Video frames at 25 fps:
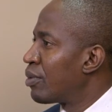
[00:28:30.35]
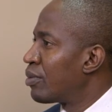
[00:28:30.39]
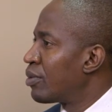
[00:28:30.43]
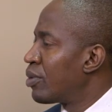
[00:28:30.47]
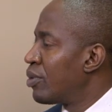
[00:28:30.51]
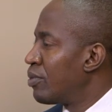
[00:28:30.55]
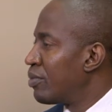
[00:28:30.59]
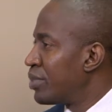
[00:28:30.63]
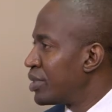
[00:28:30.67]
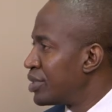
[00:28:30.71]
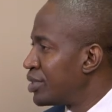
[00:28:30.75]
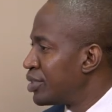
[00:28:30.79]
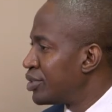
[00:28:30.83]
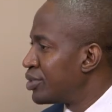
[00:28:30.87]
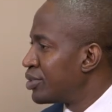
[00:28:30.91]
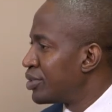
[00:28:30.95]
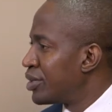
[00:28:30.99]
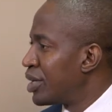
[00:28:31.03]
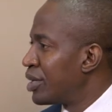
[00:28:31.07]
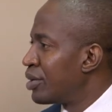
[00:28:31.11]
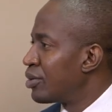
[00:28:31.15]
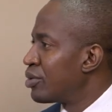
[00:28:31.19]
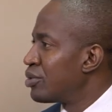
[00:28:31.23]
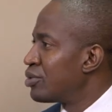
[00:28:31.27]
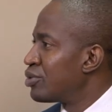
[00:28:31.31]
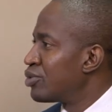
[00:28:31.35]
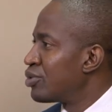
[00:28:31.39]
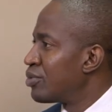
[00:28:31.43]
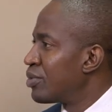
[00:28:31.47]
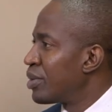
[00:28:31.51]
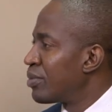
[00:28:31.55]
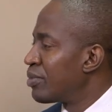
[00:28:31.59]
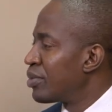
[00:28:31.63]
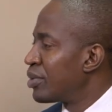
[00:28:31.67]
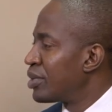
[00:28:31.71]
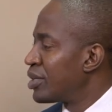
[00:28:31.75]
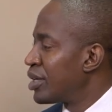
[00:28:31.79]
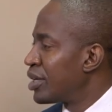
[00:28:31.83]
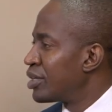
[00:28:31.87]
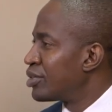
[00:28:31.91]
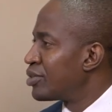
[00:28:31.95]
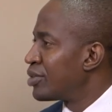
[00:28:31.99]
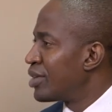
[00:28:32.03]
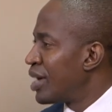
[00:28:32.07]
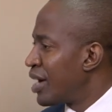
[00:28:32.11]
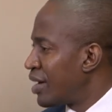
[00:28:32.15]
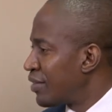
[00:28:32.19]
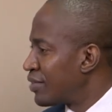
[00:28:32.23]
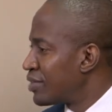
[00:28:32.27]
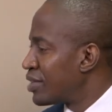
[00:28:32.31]
competition and consumer
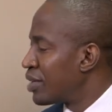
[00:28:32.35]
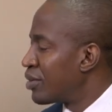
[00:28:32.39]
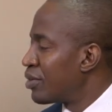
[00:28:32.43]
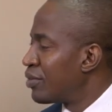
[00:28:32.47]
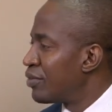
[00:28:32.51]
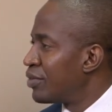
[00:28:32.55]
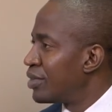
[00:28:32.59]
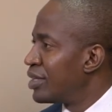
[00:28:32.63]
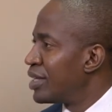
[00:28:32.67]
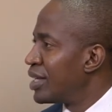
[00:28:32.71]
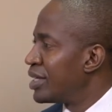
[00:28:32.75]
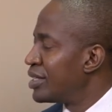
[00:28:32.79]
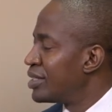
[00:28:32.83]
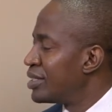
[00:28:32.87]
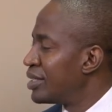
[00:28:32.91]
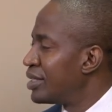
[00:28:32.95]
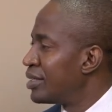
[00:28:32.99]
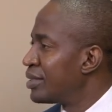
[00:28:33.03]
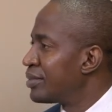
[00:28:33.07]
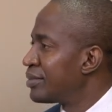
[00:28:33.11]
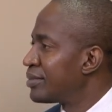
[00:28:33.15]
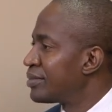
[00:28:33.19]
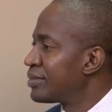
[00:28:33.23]
protection after COVID-19?